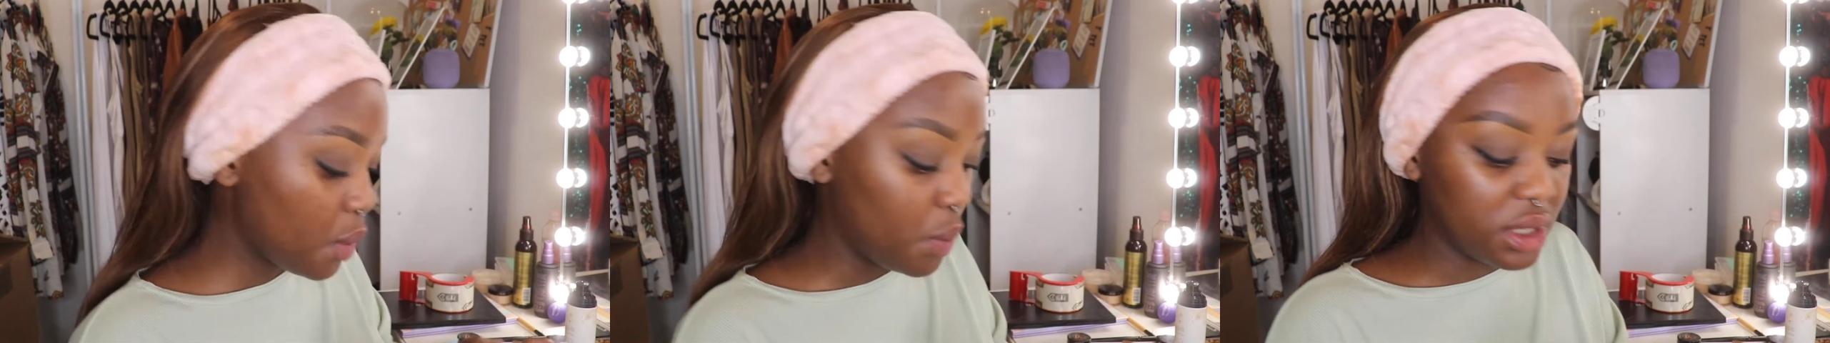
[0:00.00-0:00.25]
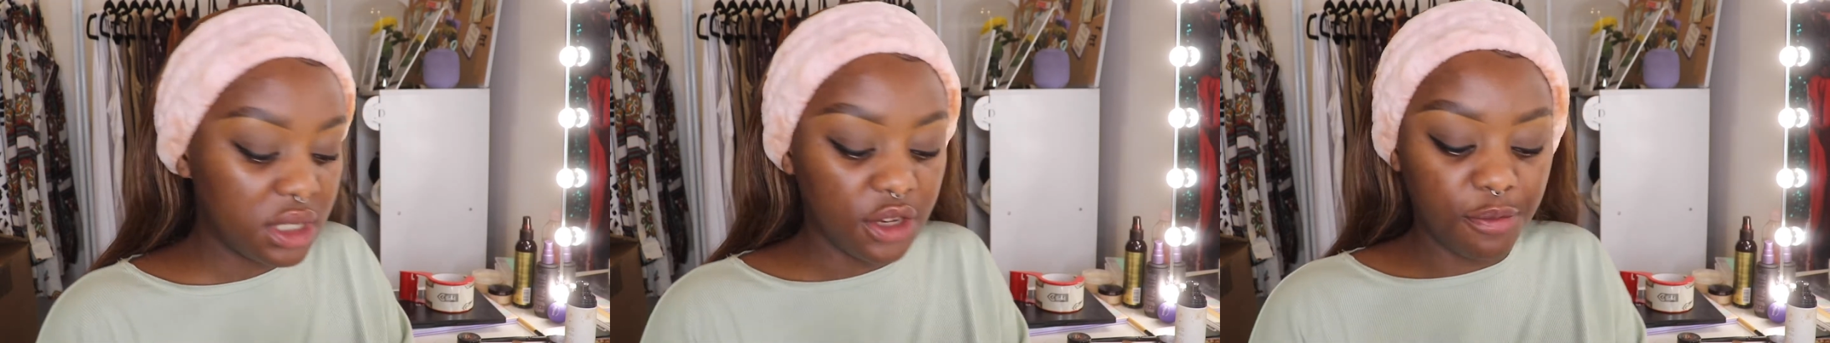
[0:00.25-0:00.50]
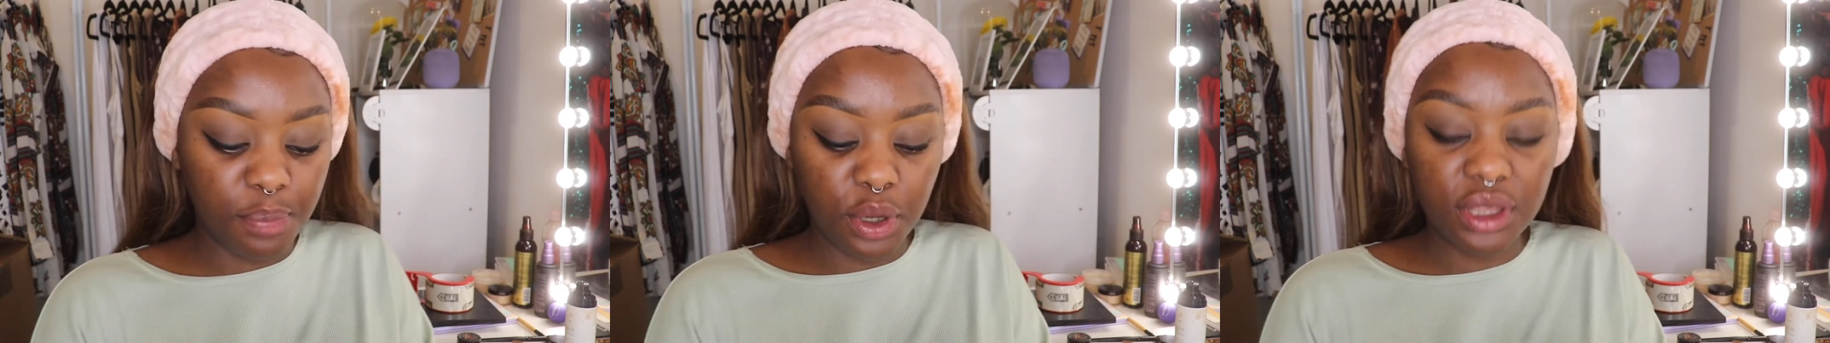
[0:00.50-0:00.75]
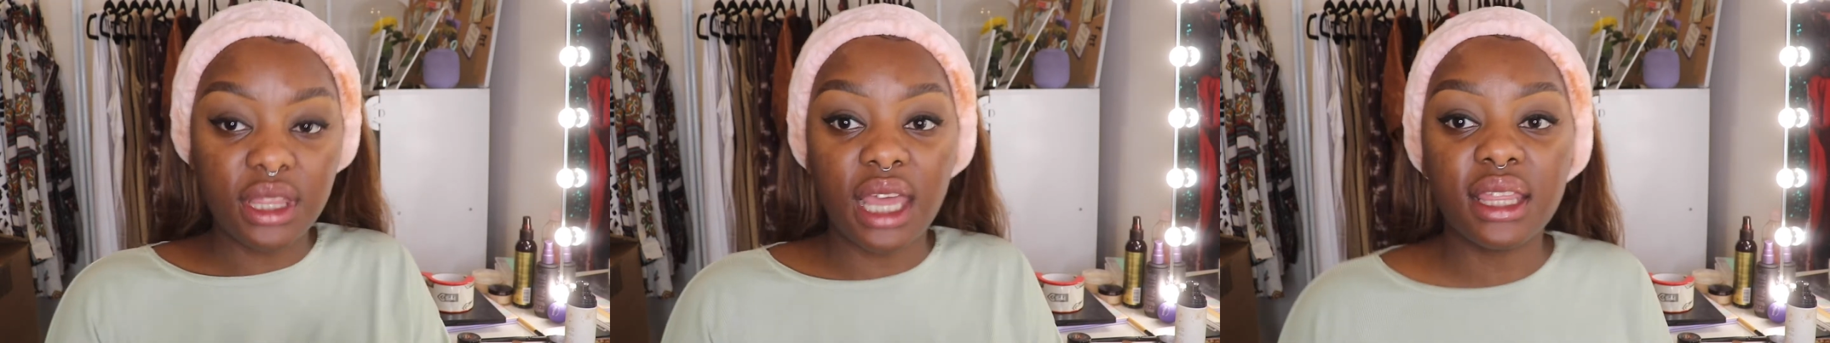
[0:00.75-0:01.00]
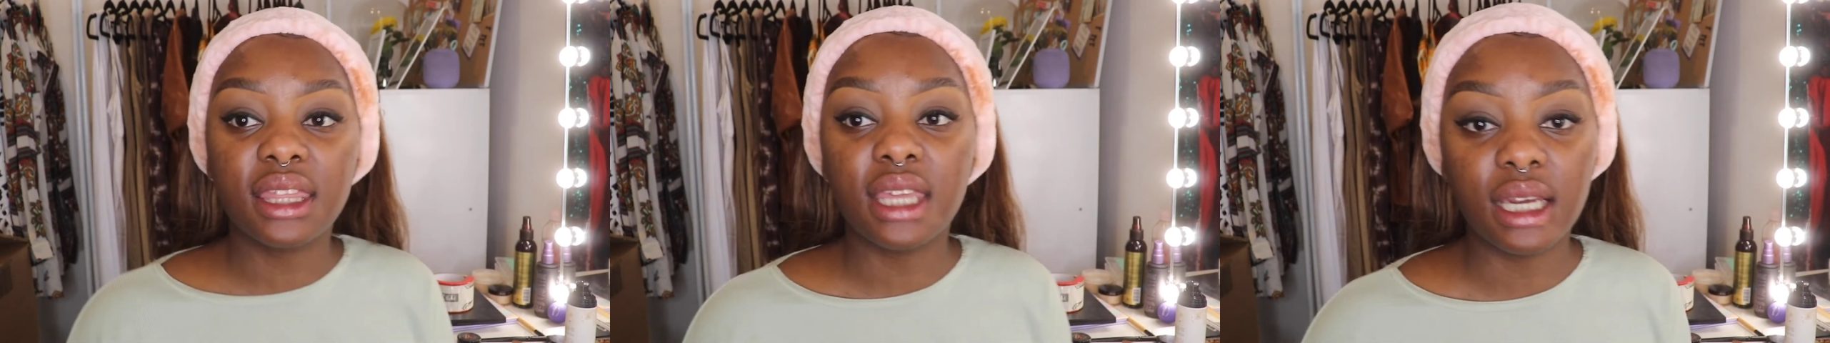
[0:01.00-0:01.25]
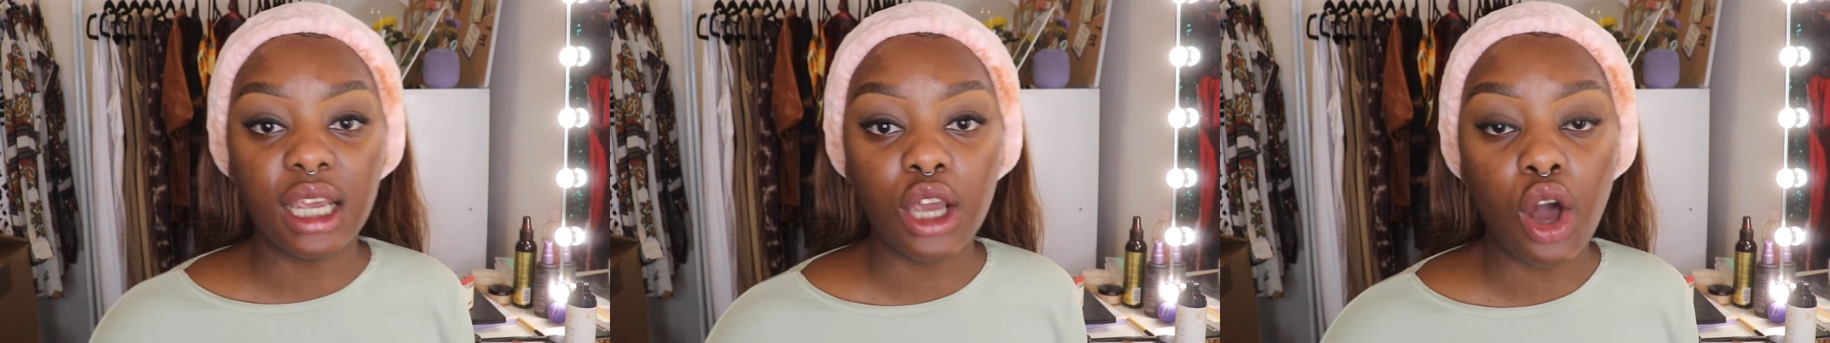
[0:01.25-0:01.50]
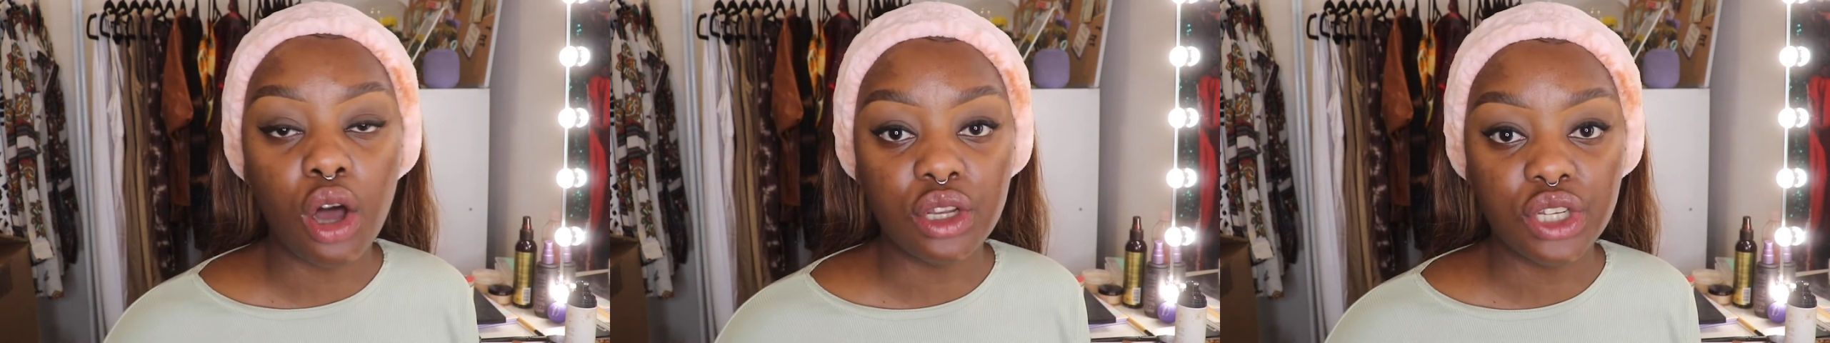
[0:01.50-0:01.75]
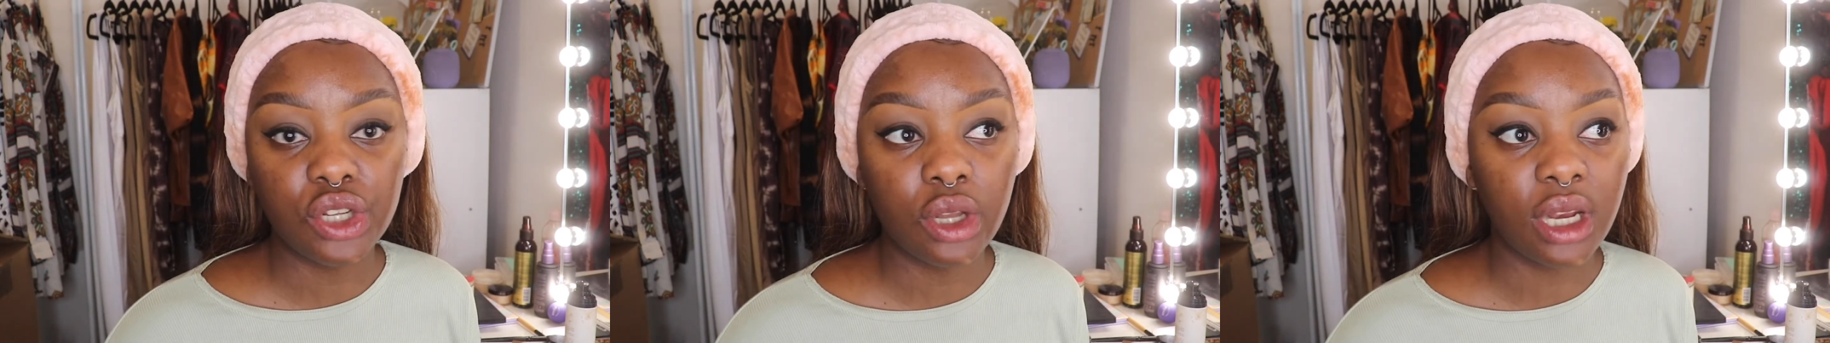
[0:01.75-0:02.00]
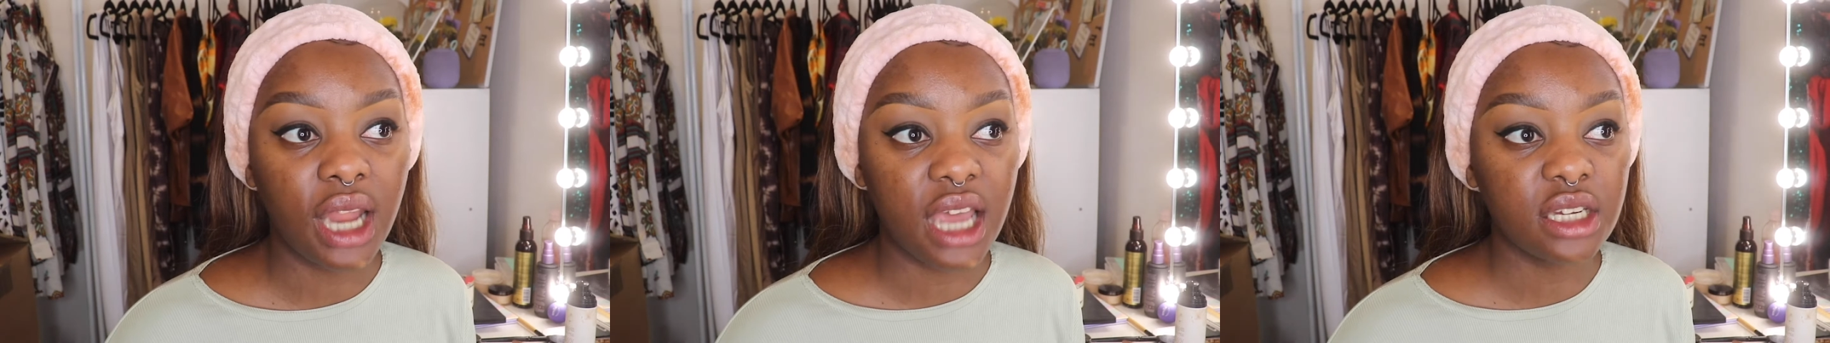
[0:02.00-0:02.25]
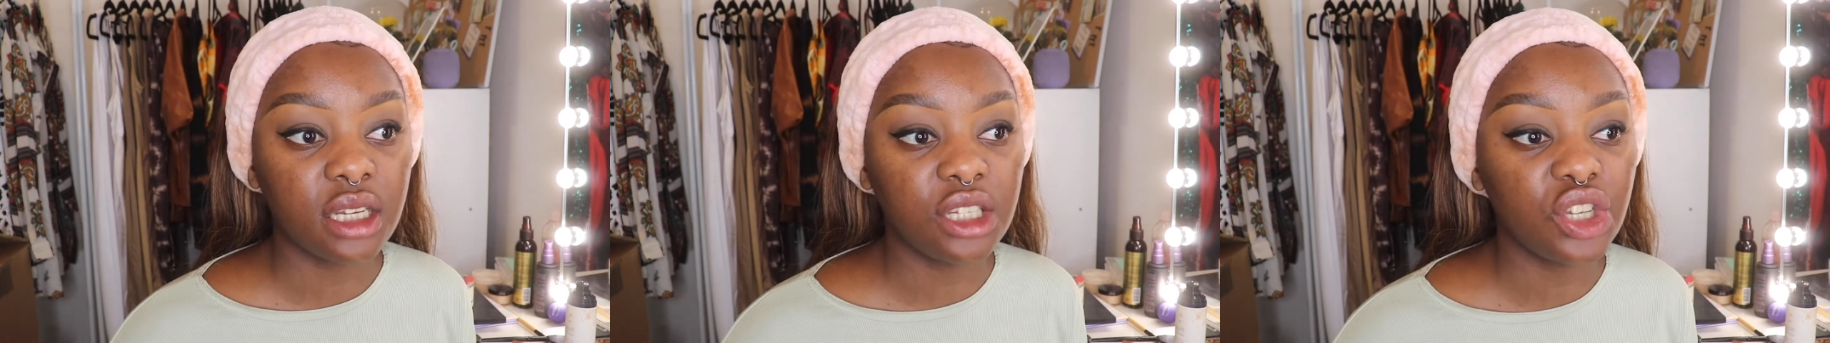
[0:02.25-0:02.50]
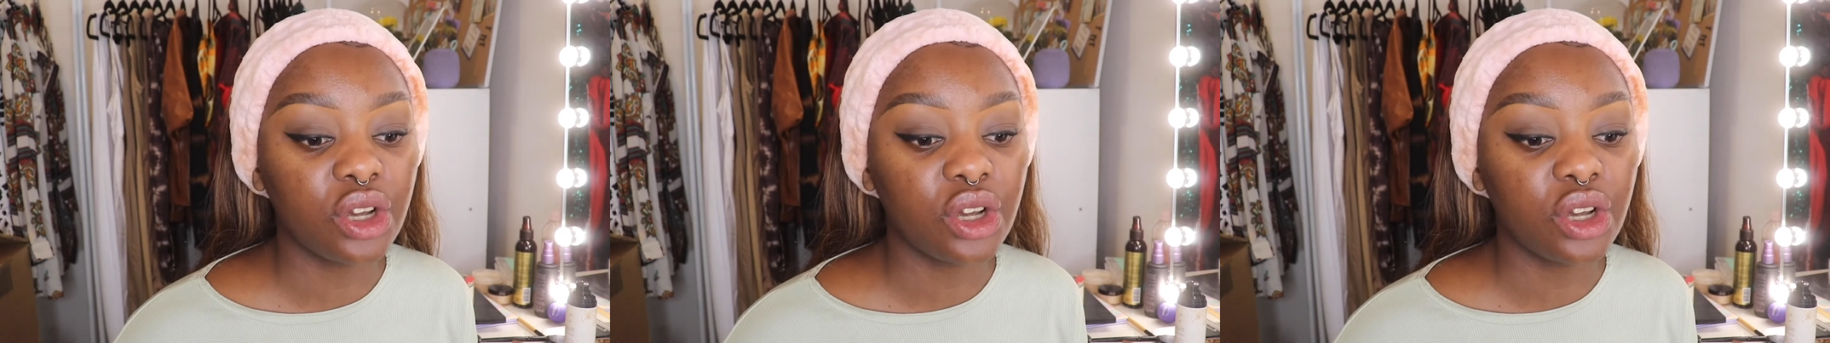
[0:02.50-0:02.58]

once you've put that thin layer onto your lashes,